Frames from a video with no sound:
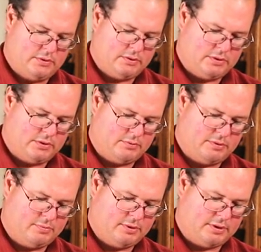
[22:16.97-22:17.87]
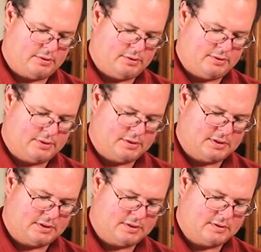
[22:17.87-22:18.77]
So just put a little
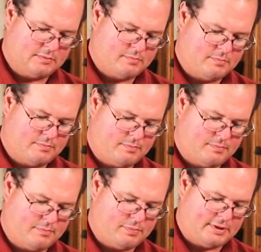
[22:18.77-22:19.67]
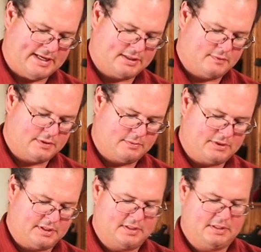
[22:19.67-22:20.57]
splash of
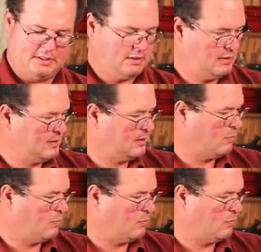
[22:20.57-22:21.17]
something acidic in some